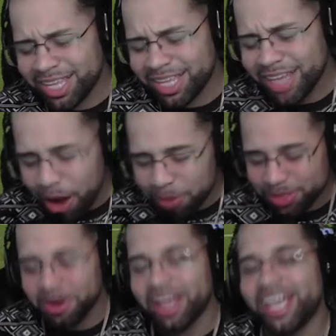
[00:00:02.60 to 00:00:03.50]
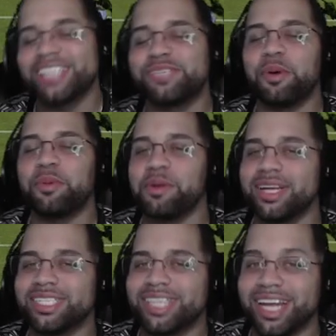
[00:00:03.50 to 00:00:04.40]
Yo, what's going on, you guys? Your boy
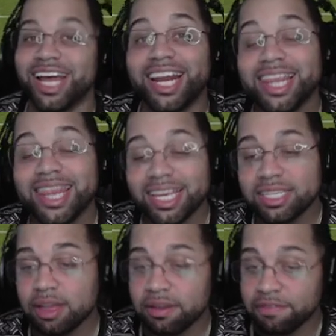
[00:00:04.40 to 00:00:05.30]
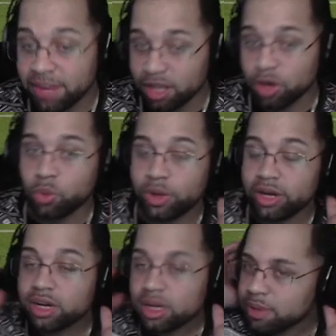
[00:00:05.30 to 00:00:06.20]
Pwny Montana, and in this video
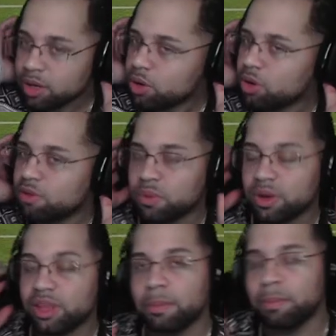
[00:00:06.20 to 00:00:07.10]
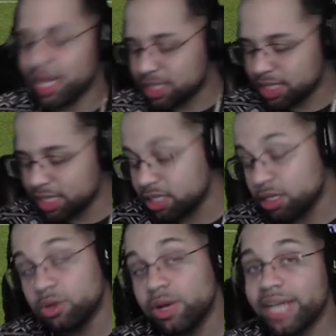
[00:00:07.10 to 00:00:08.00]
we are going to be going over one of the best
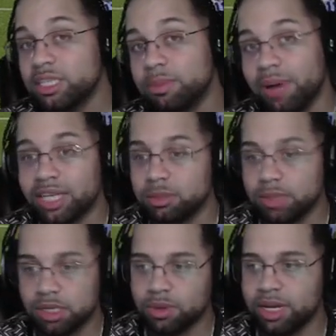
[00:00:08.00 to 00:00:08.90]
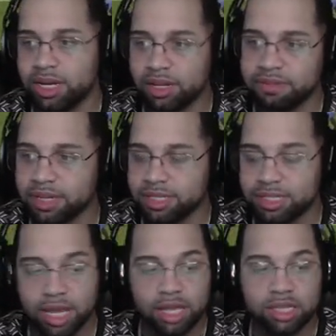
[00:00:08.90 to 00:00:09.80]
things that you guys could possibly do on
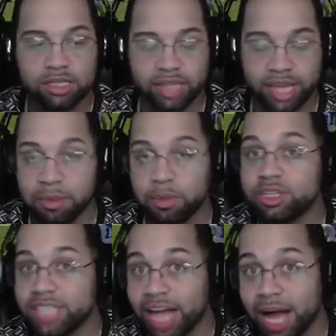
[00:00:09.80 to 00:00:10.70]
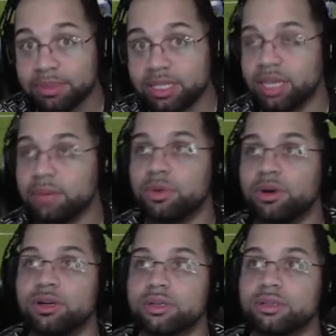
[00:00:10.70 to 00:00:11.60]
defense to get more stops, to get